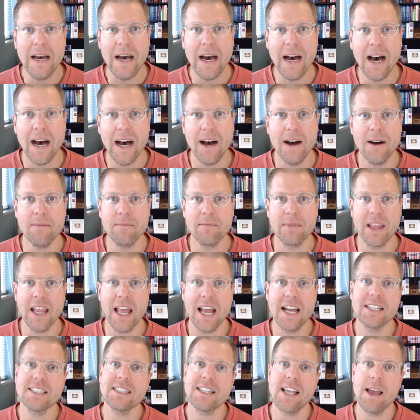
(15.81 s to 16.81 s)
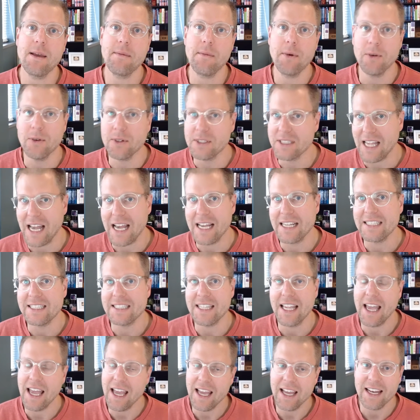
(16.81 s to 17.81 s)
Last time, it was
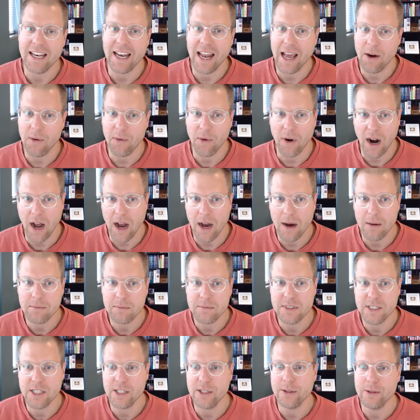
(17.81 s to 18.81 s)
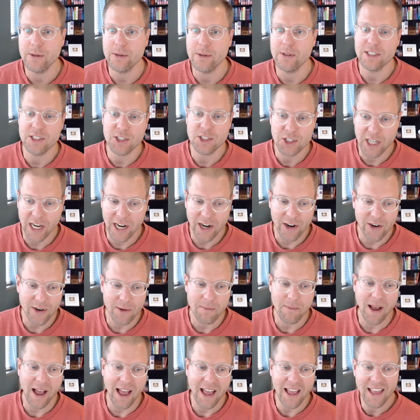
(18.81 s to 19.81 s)
Isaiah, and now we're up to
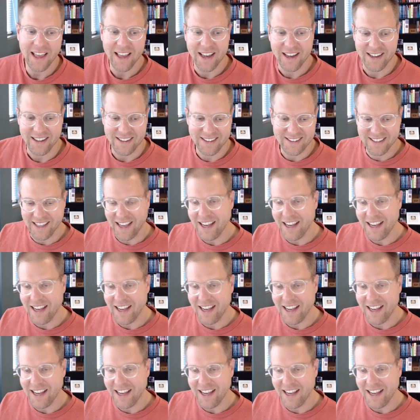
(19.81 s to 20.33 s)
Jeremiah.